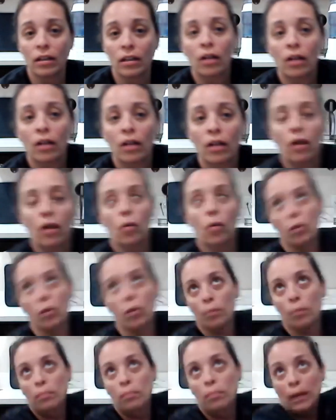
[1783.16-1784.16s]
or
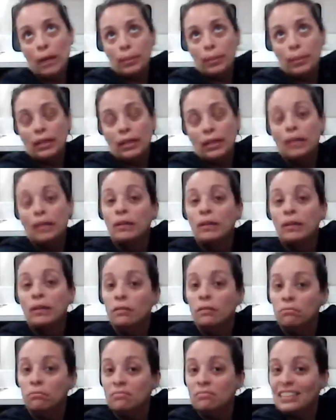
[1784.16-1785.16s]
maybe
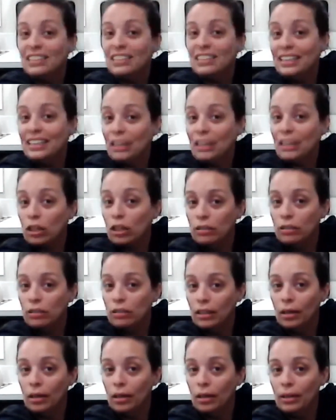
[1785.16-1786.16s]

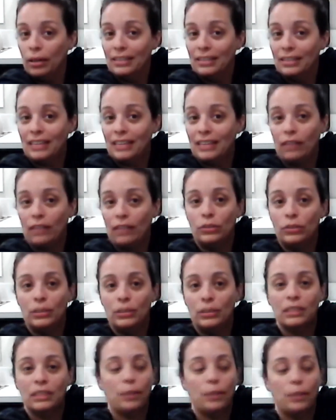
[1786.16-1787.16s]
instead of doing the
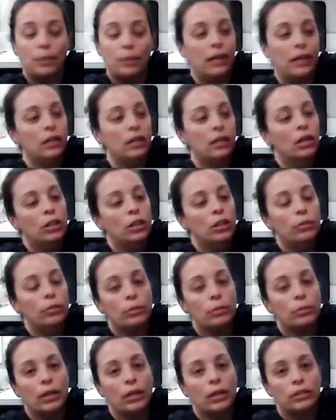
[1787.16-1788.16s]
spine, you would want
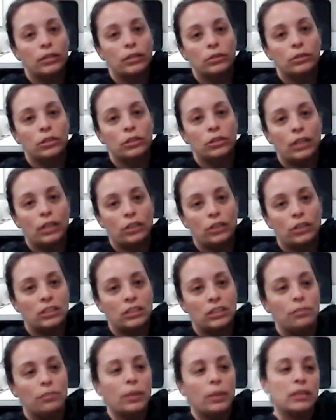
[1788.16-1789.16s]
to do your digestive
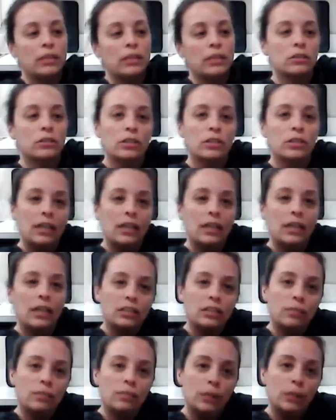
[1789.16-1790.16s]
points. So your digestive
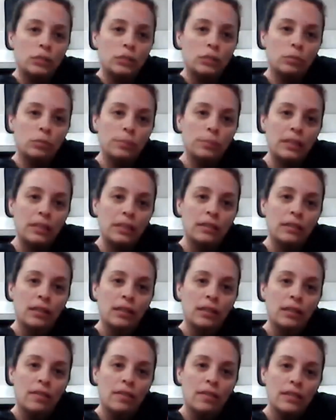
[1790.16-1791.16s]
points would be
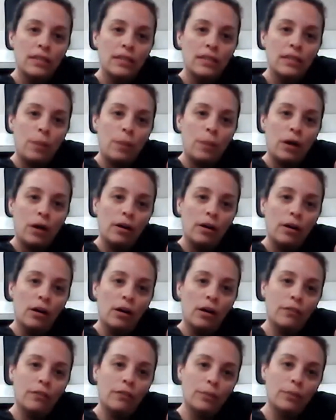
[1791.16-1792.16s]
this part of your
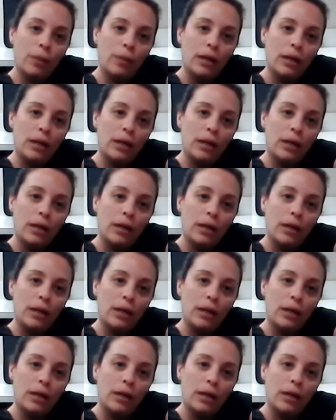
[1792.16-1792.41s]
body.